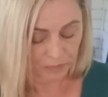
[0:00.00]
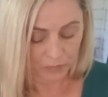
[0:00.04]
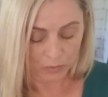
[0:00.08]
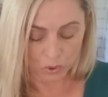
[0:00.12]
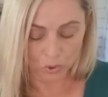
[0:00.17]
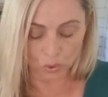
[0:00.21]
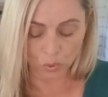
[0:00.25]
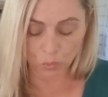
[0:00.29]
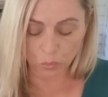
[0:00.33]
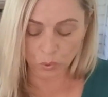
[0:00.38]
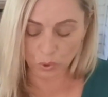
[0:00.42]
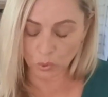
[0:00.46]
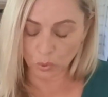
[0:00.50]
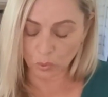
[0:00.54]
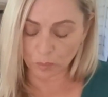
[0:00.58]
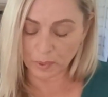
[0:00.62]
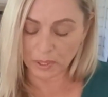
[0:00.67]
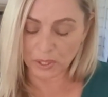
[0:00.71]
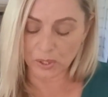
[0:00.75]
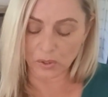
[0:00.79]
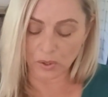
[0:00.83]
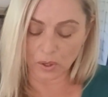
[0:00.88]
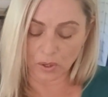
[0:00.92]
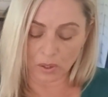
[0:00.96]
you will
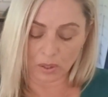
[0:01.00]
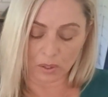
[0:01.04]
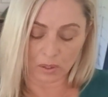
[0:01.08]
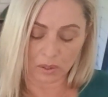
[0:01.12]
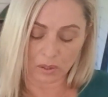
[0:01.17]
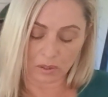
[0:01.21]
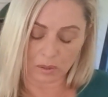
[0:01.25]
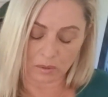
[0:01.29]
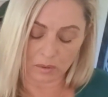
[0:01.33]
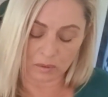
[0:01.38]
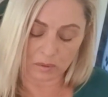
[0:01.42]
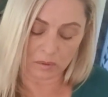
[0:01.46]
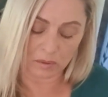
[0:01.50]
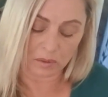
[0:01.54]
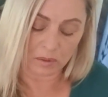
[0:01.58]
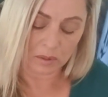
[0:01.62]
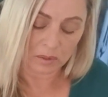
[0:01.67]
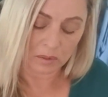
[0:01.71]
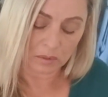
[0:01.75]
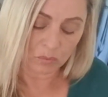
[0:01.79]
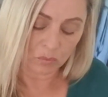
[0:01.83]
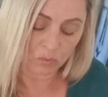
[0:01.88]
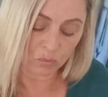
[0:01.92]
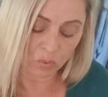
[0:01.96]
be
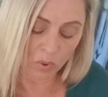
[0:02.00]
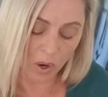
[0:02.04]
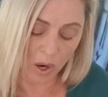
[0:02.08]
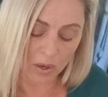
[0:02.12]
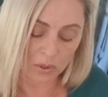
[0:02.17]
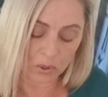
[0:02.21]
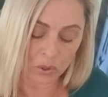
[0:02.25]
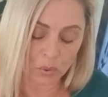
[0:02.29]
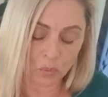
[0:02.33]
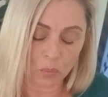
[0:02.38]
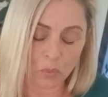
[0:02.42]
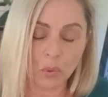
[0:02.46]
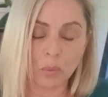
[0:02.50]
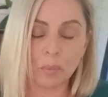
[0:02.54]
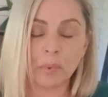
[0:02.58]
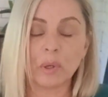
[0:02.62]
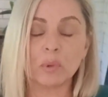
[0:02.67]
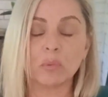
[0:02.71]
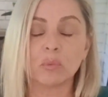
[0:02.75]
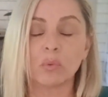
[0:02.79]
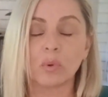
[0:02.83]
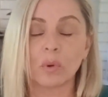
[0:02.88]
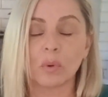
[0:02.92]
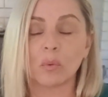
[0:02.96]

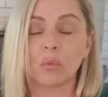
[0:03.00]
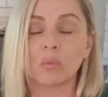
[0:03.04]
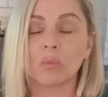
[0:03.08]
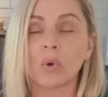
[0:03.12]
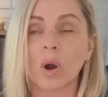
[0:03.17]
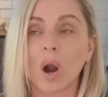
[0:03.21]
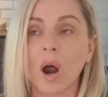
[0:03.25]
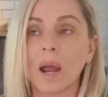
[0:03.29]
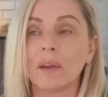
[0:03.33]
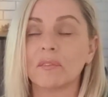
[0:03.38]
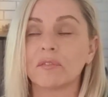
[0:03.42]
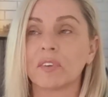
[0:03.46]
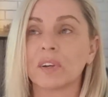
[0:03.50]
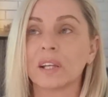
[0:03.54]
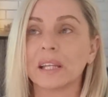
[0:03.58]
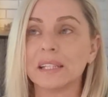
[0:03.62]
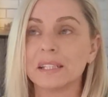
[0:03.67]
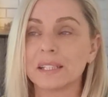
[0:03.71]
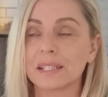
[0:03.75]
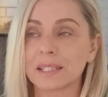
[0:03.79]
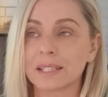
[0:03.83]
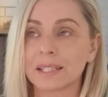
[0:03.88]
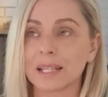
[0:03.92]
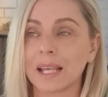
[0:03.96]
rightfully
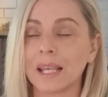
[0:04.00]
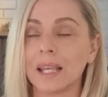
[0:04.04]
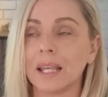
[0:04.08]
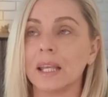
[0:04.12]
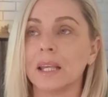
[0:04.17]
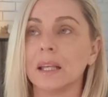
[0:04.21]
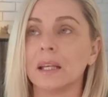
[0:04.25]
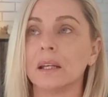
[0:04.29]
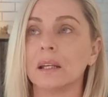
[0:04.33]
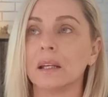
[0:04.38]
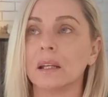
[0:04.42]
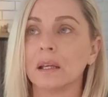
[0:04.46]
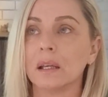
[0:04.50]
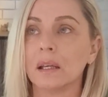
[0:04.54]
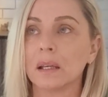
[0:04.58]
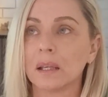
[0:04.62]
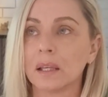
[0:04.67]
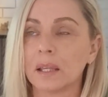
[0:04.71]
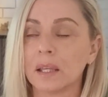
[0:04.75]
seen,